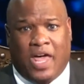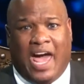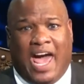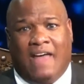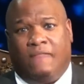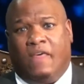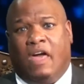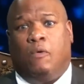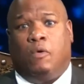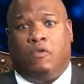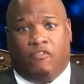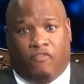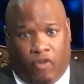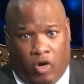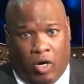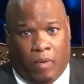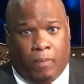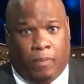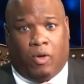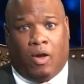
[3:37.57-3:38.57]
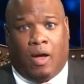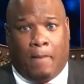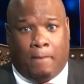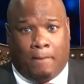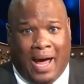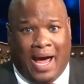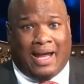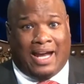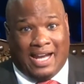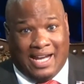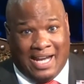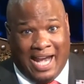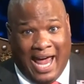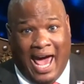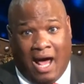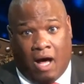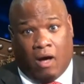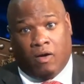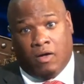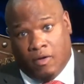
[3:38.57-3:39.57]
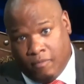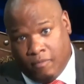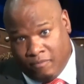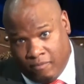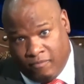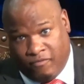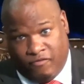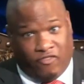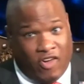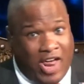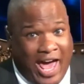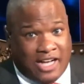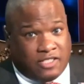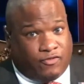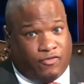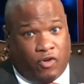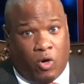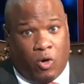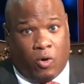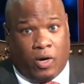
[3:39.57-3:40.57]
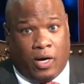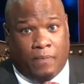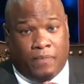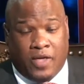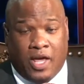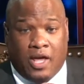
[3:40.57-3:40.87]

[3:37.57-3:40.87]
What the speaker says: and they were verbal about it. Now, fast forward.